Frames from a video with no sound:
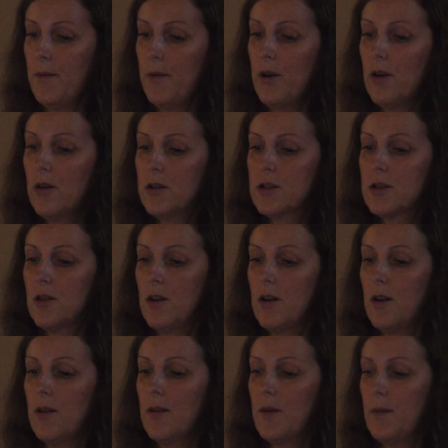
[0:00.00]
We
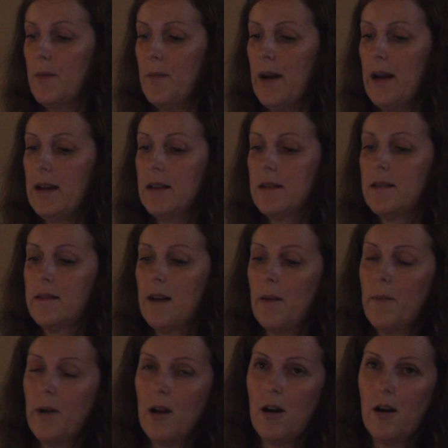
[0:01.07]
also made it
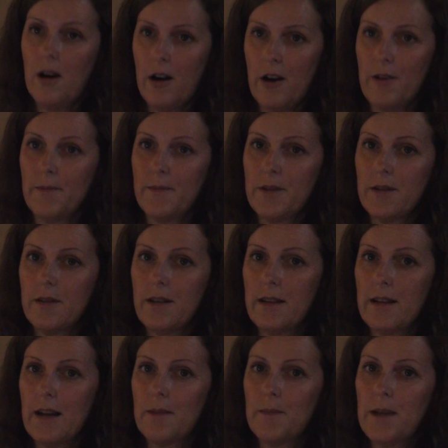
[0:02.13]
double armed,
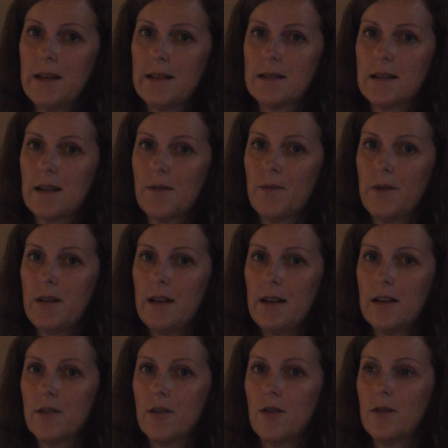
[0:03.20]
and that means that we
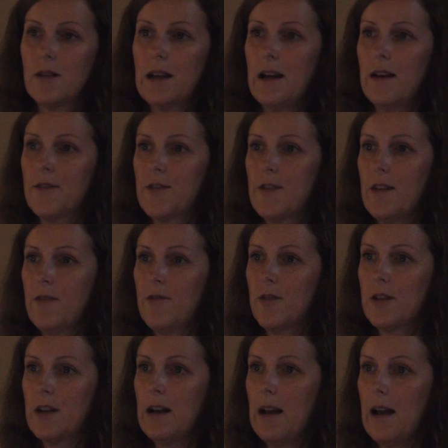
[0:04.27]
didn't only have
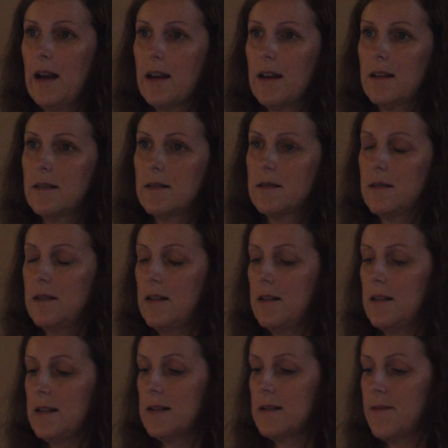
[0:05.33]
CD40 ligand
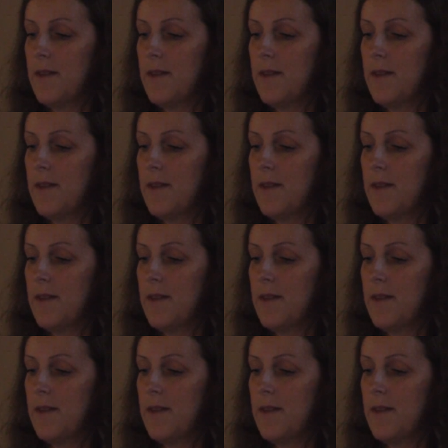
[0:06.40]
in this